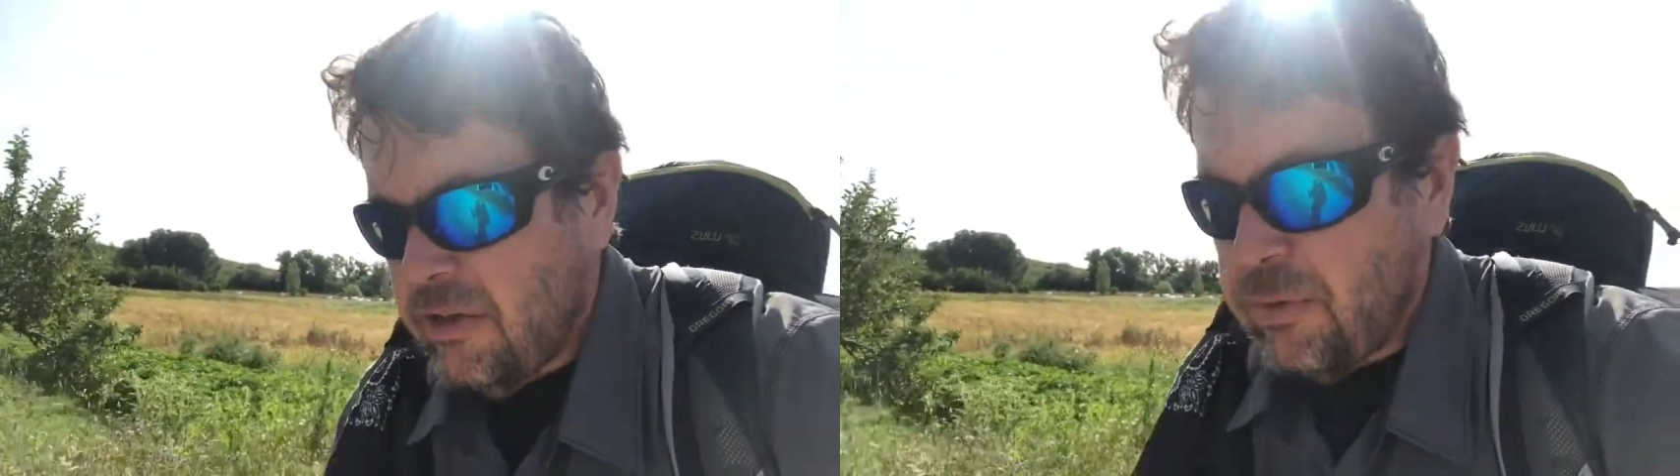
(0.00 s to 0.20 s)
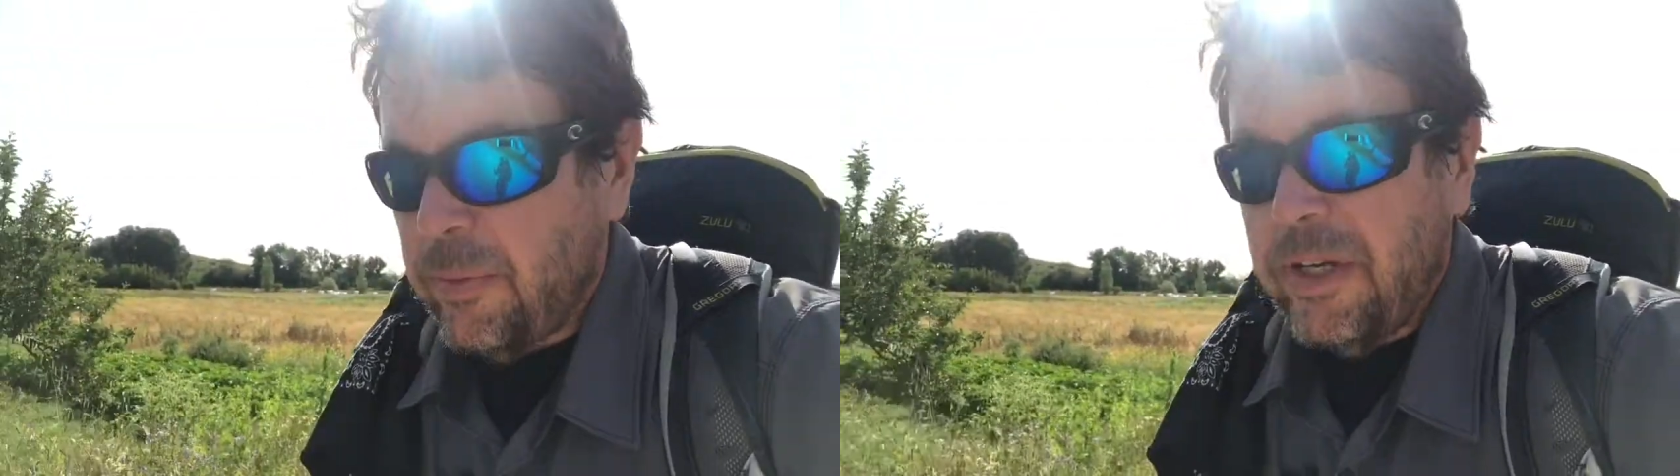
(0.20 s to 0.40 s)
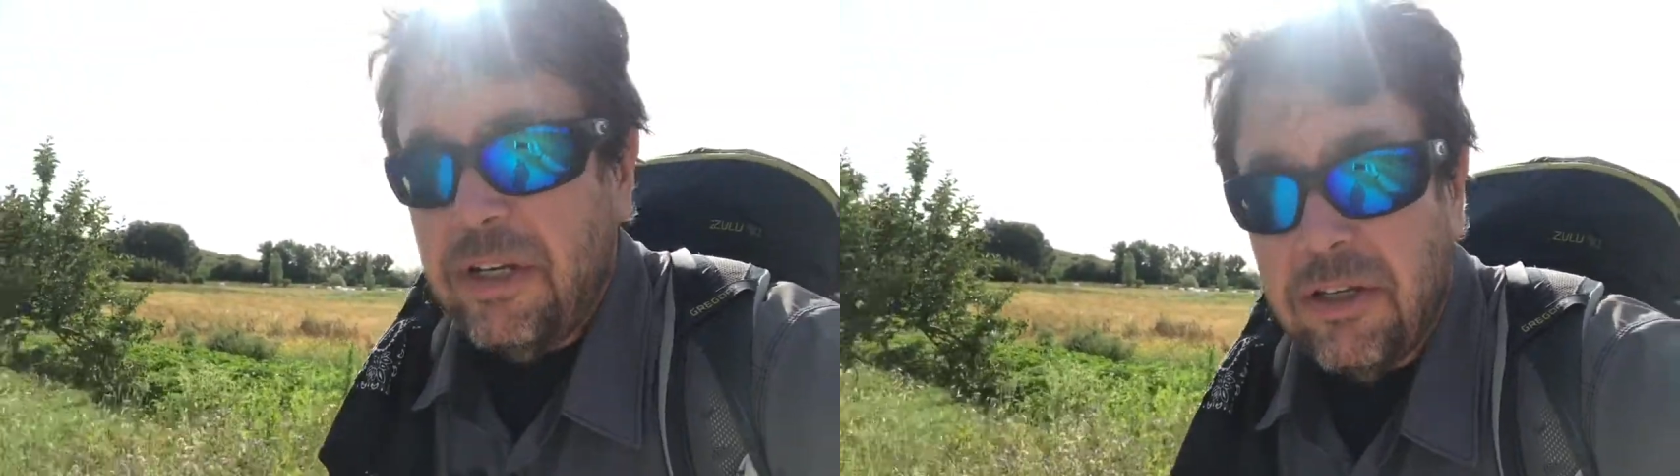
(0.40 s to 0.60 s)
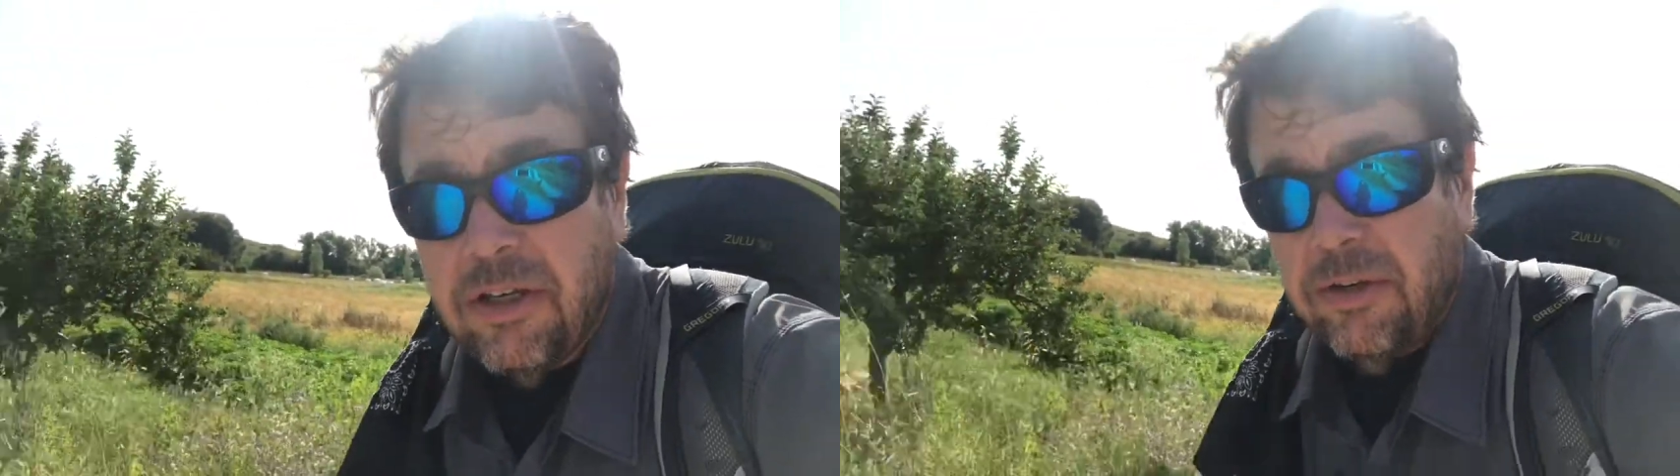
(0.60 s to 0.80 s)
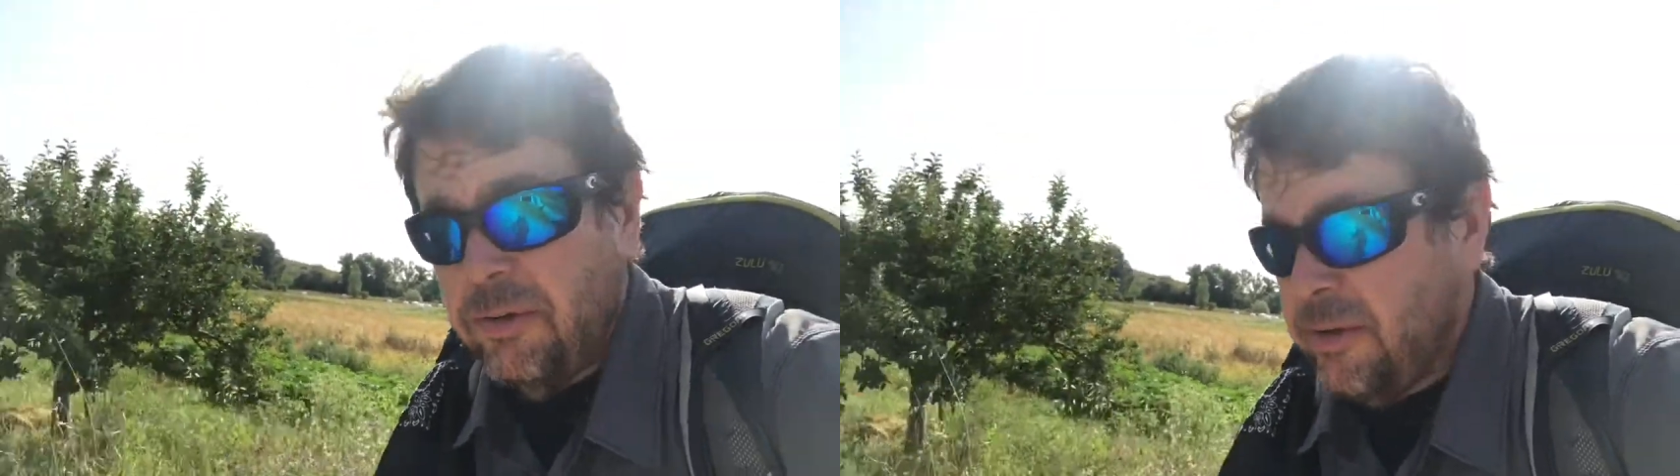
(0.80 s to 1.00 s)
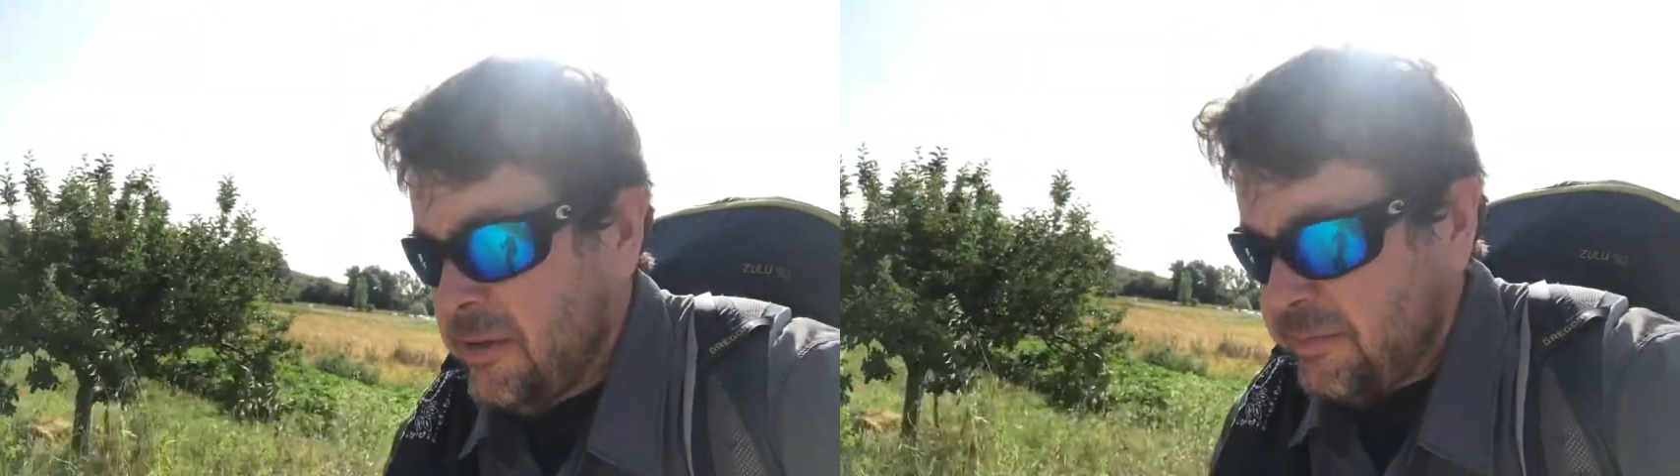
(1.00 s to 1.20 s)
us where we need to go